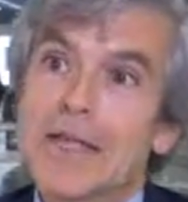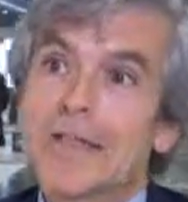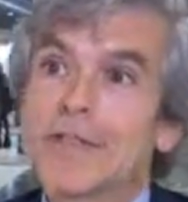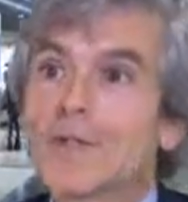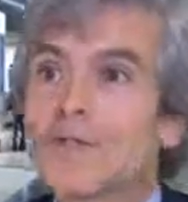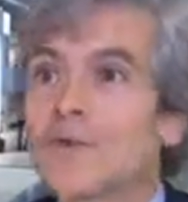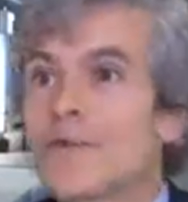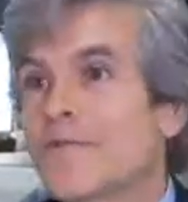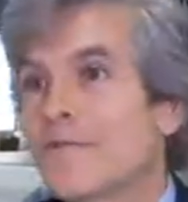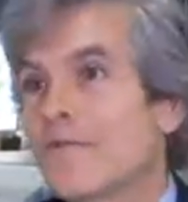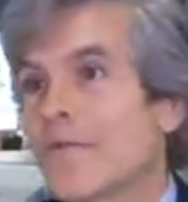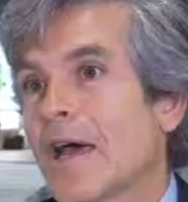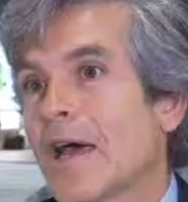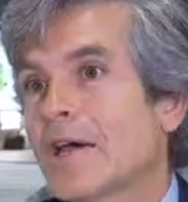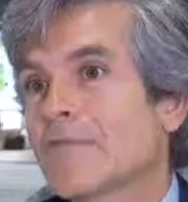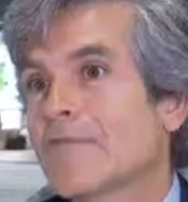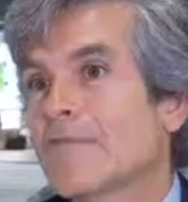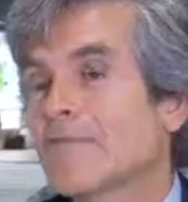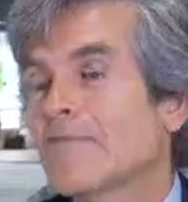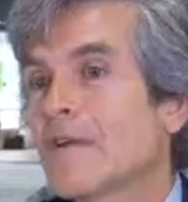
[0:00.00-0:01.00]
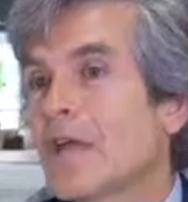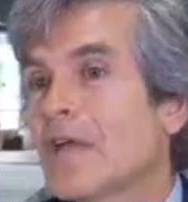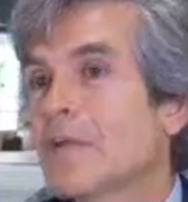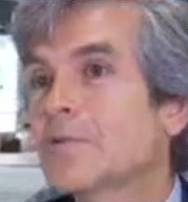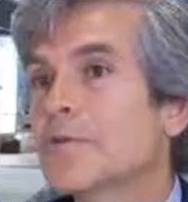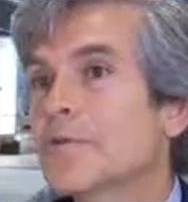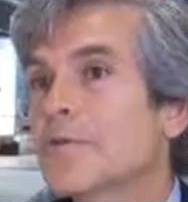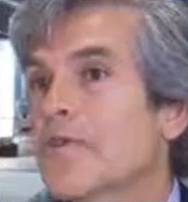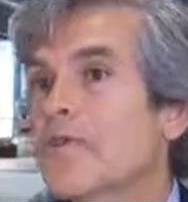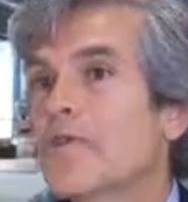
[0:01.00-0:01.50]
So if you have a very
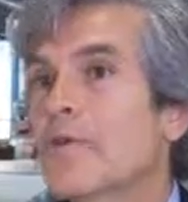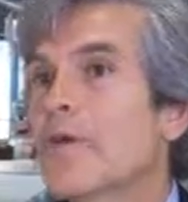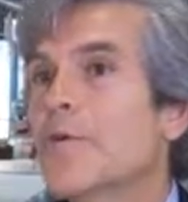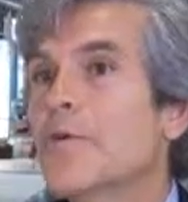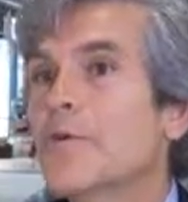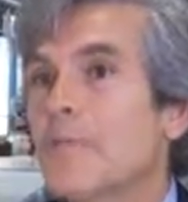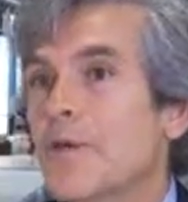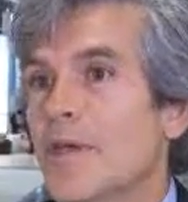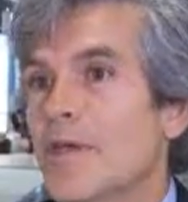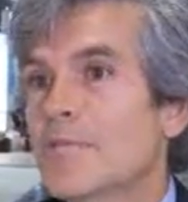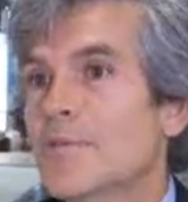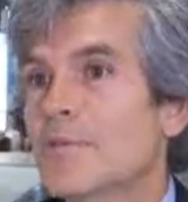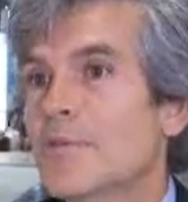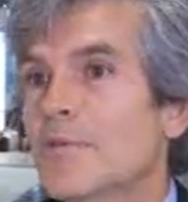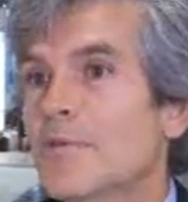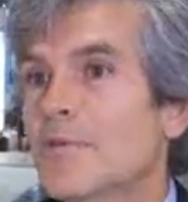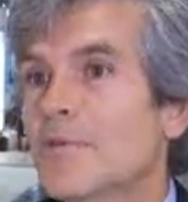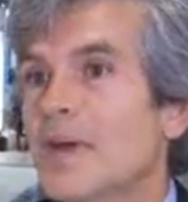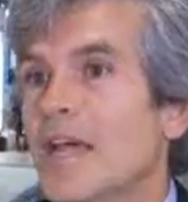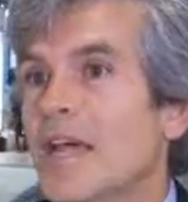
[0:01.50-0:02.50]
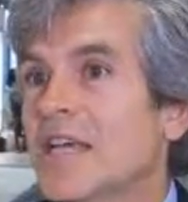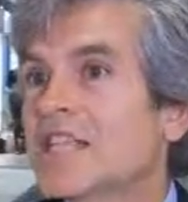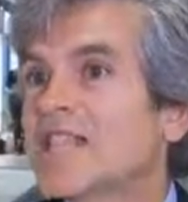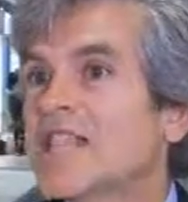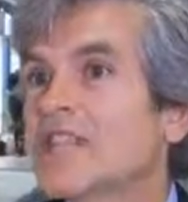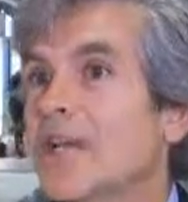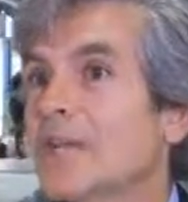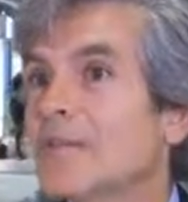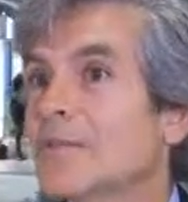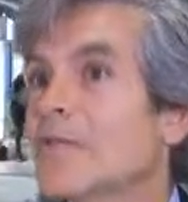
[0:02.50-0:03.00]
good therapy, but your hair
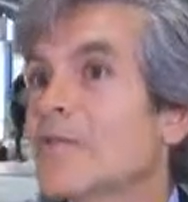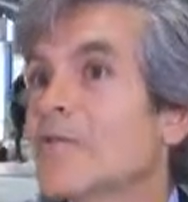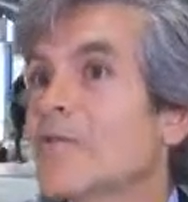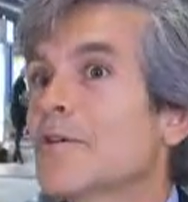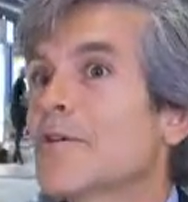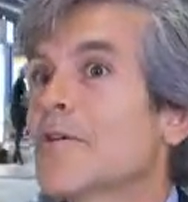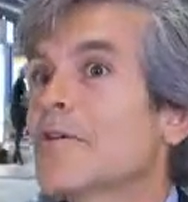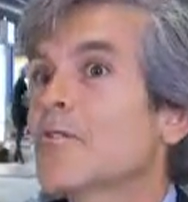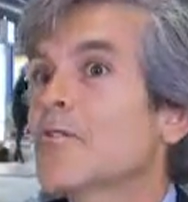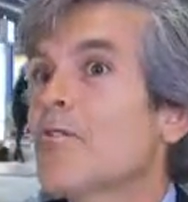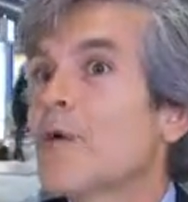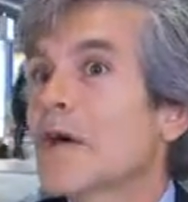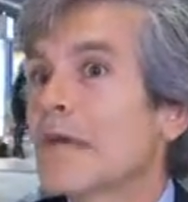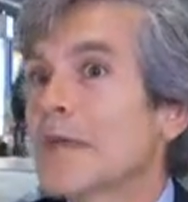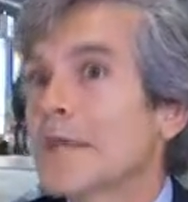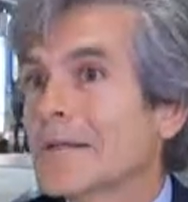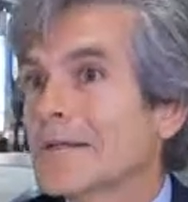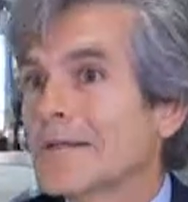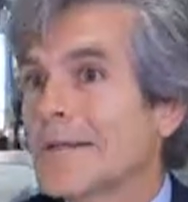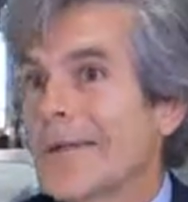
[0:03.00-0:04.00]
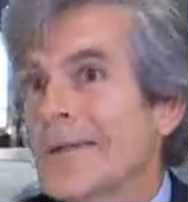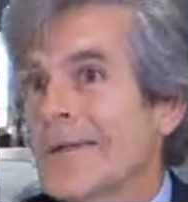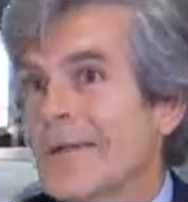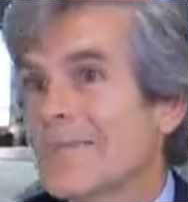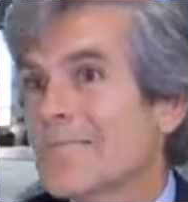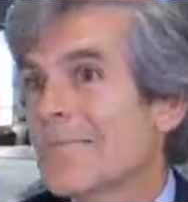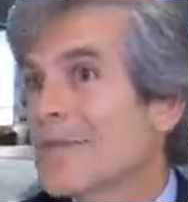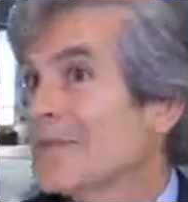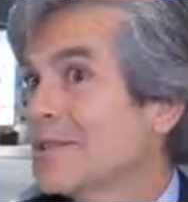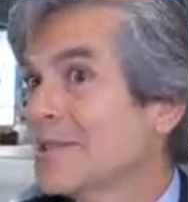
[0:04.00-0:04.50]
is not looking well,
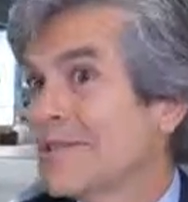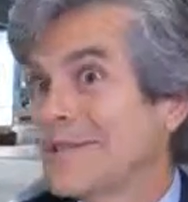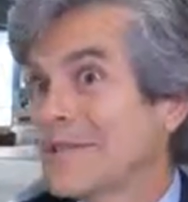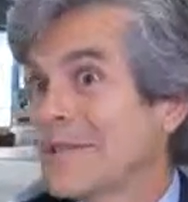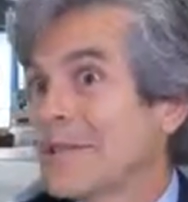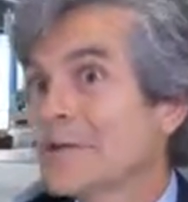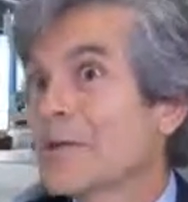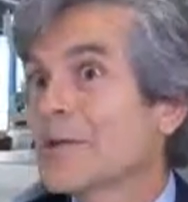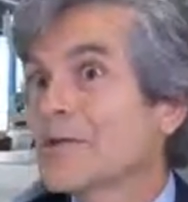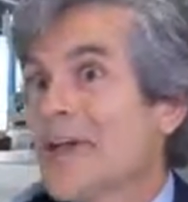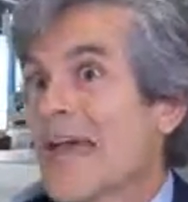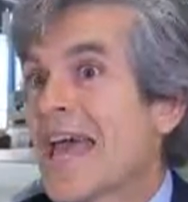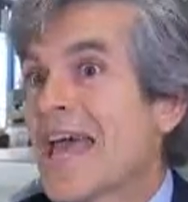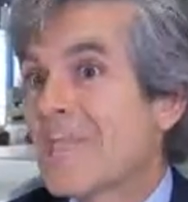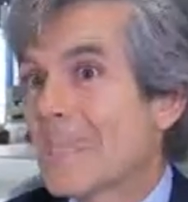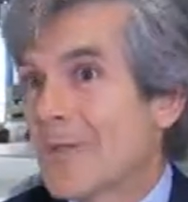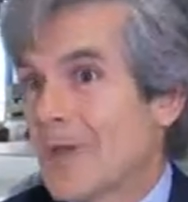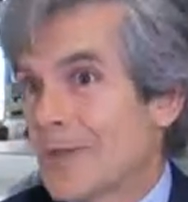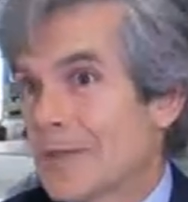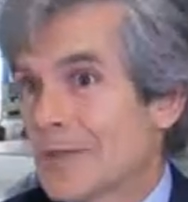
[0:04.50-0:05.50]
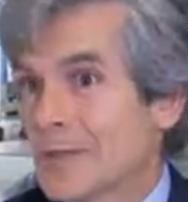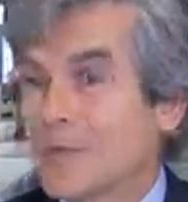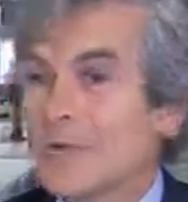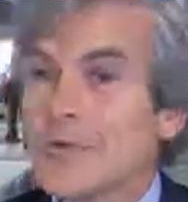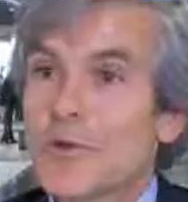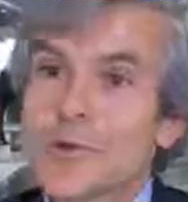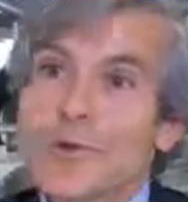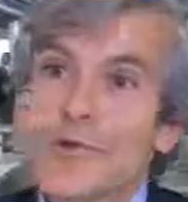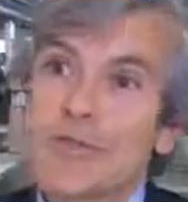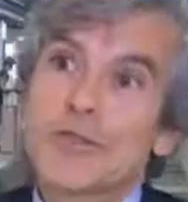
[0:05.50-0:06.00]
patients are not happy. So
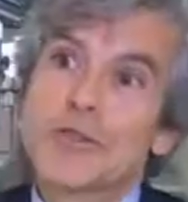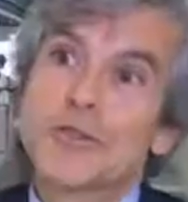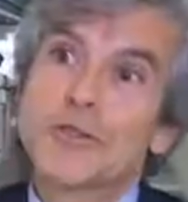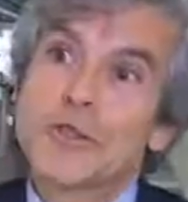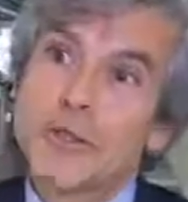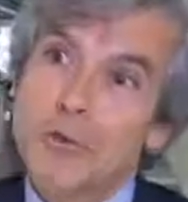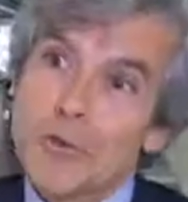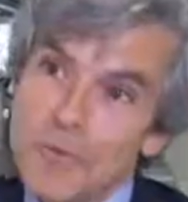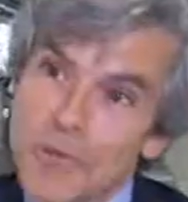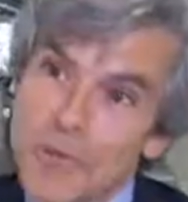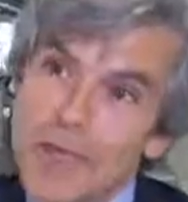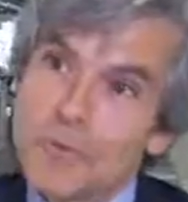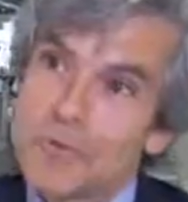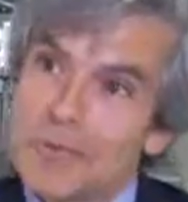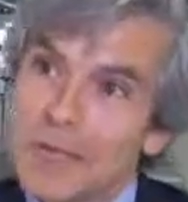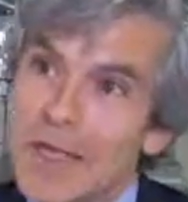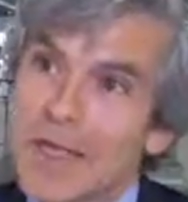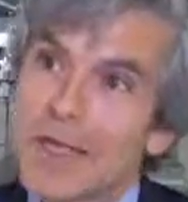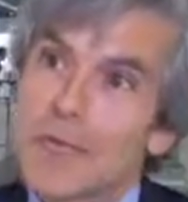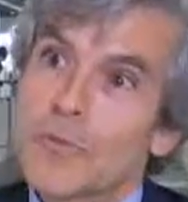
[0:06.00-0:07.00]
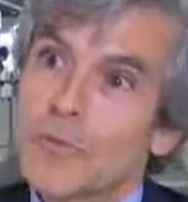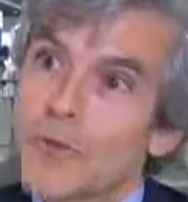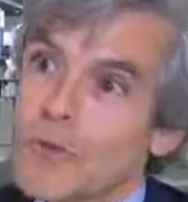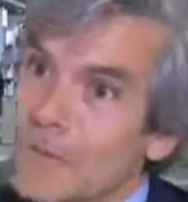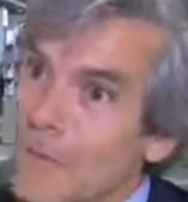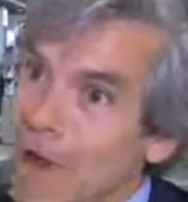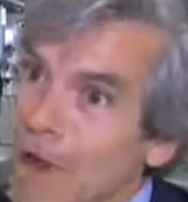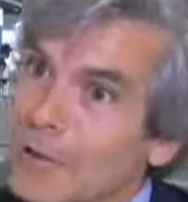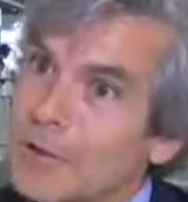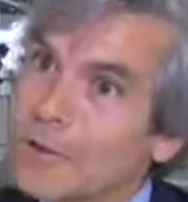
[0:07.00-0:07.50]
you can show them
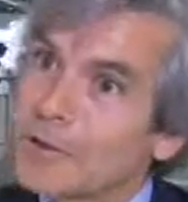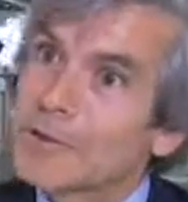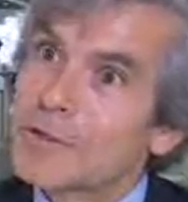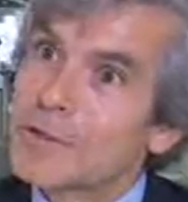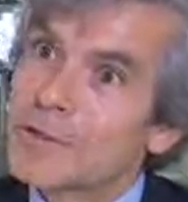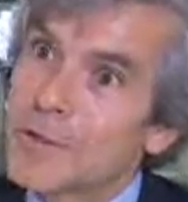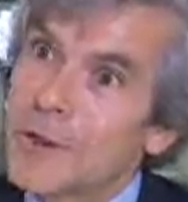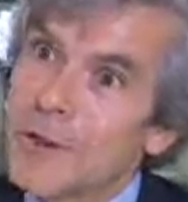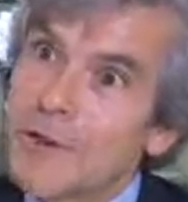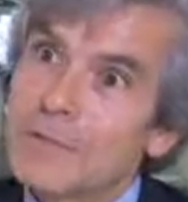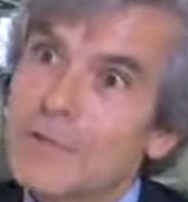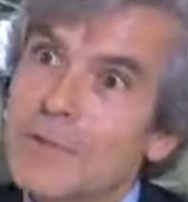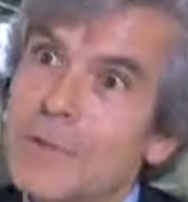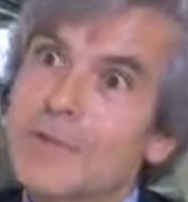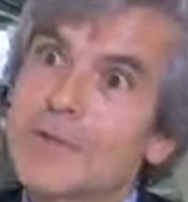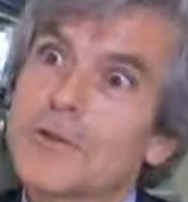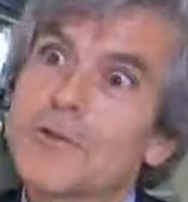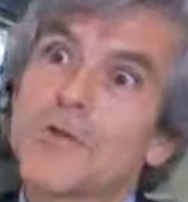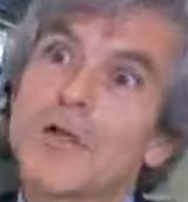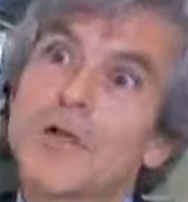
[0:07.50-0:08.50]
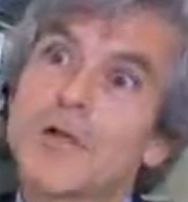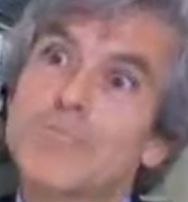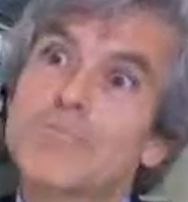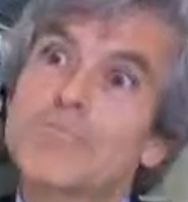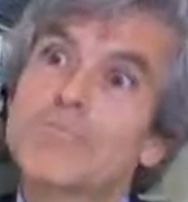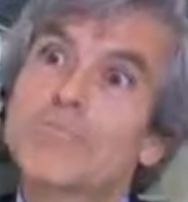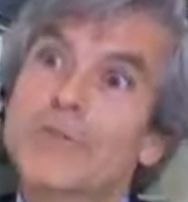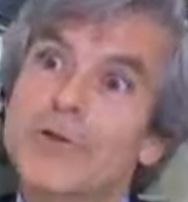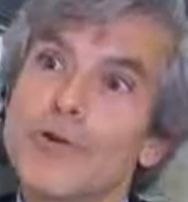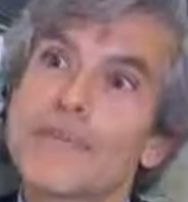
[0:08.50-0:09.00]
with microscope that you are
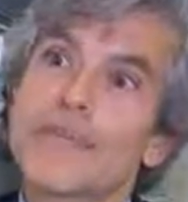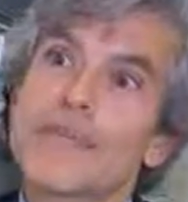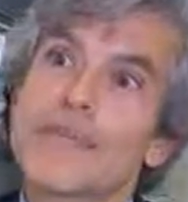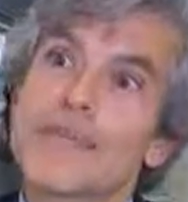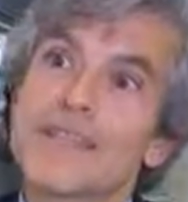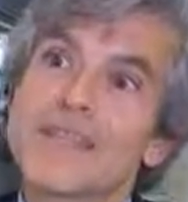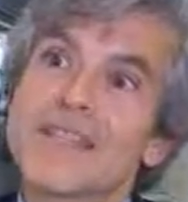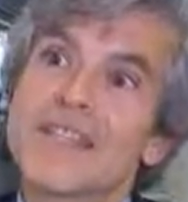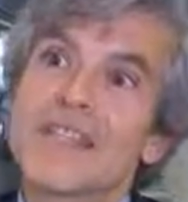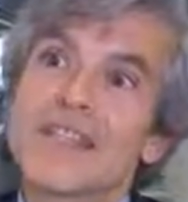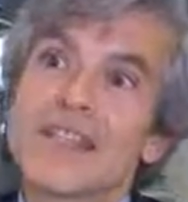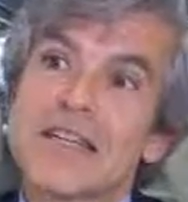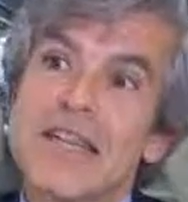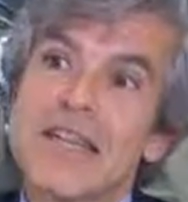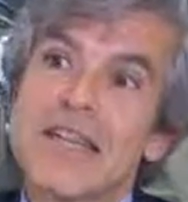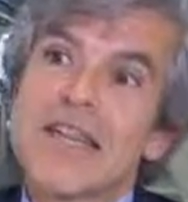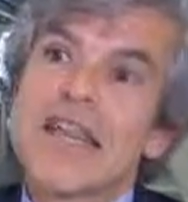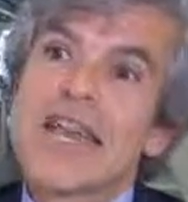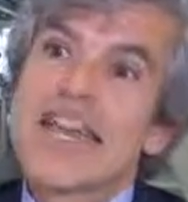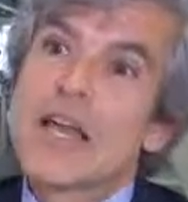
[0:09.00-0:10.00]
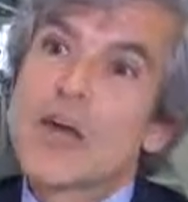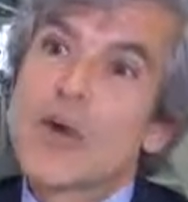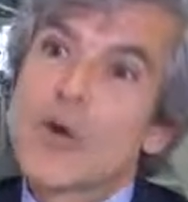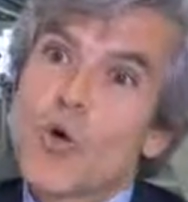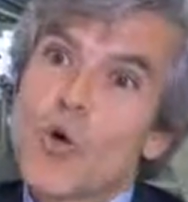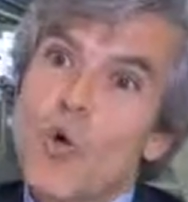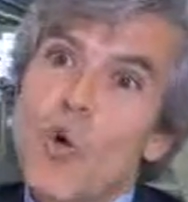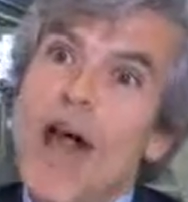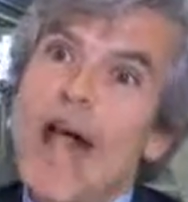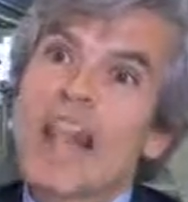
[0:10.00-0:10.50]
improving the
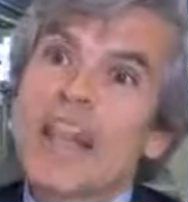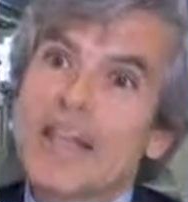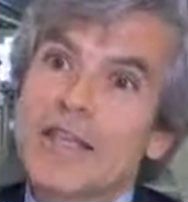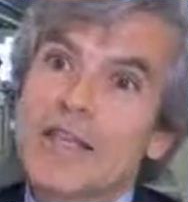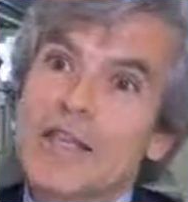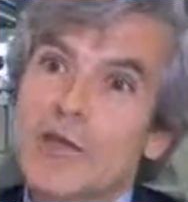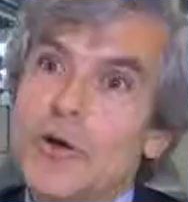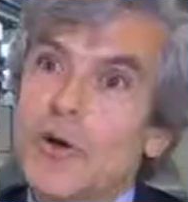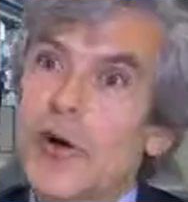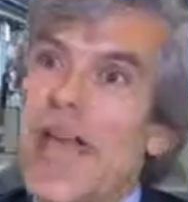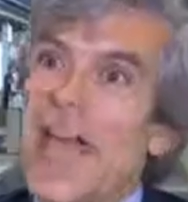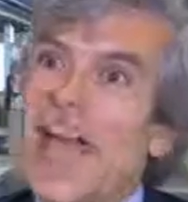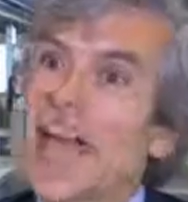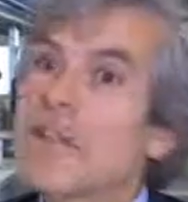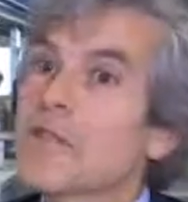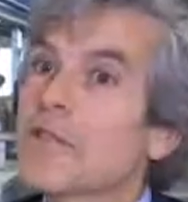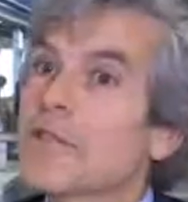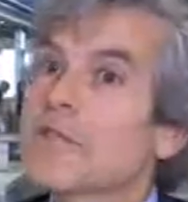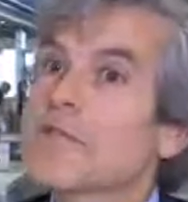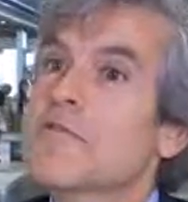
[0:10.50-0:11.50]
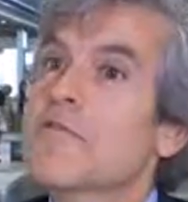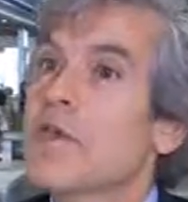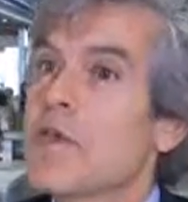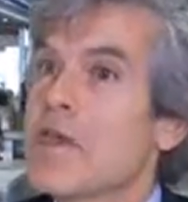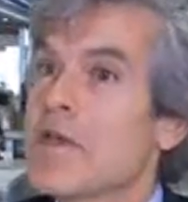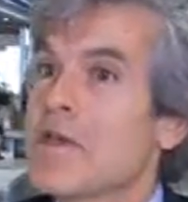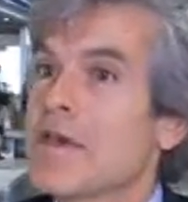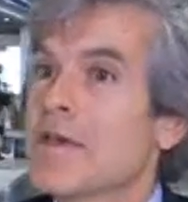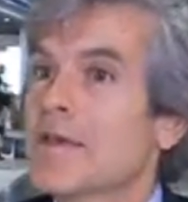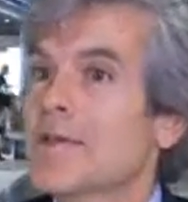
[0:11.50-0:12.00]
quality or health of
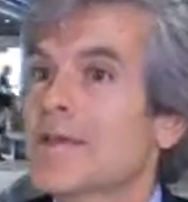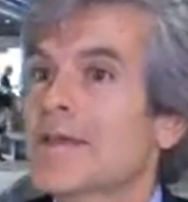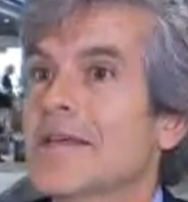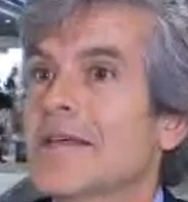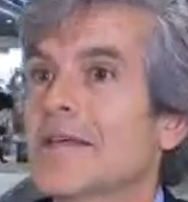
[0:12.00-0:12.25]
hair.